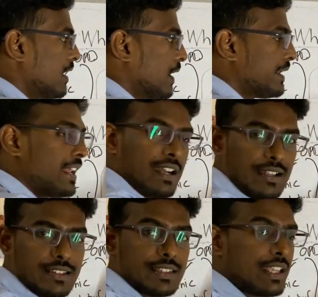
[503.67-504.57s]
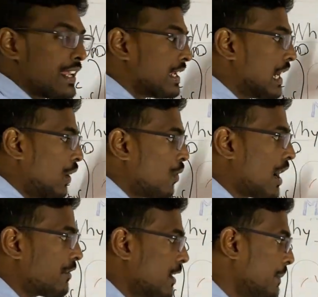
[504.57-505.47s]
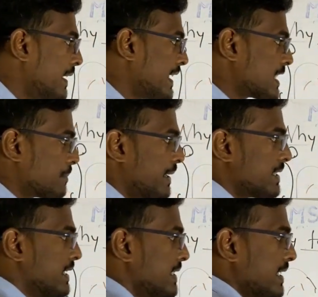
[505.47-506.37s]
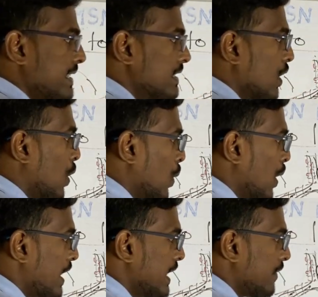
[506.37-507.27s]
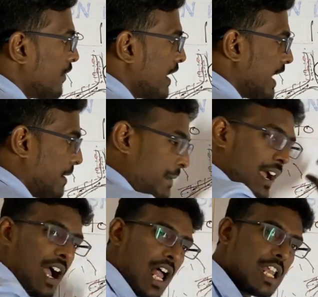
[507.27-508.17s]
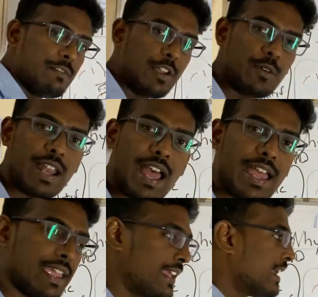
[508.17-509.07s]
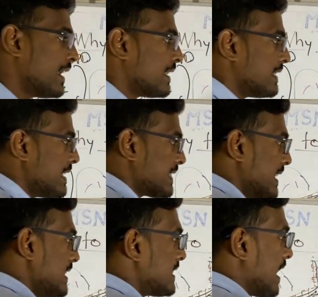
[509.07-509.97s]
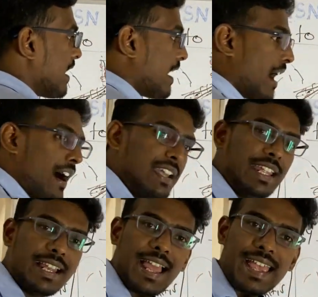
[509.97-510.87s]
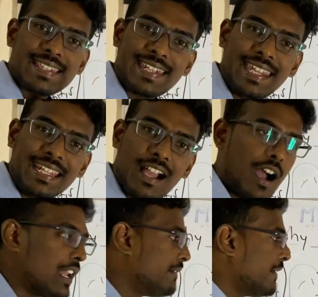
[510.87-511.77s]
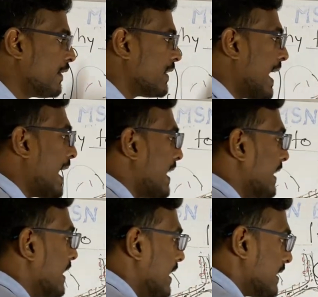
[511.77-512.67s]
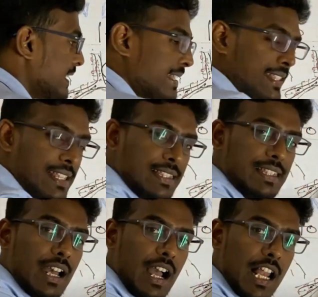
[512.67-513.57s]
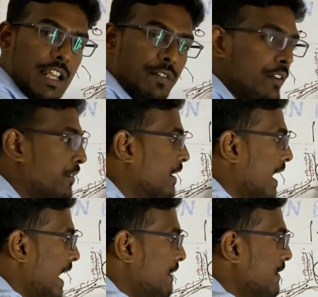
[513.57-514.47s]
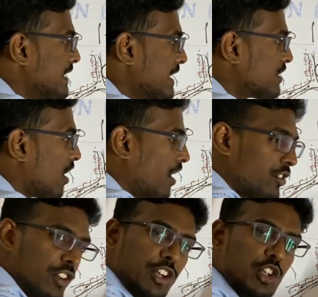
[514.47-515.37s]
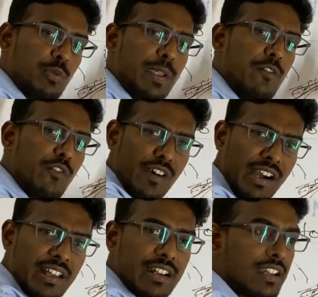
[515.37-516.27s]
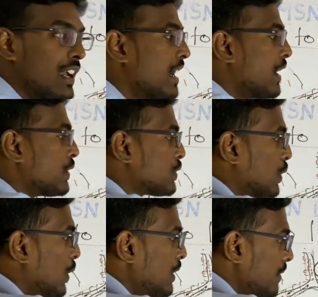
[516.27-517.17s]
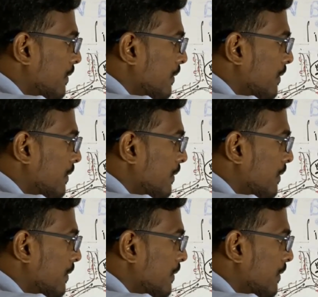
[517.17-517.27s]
lungs. Now what will be takes place? This is over-inflamed alveoli. This is unelastic alveoli. This is the alveoli which is not going to be work. So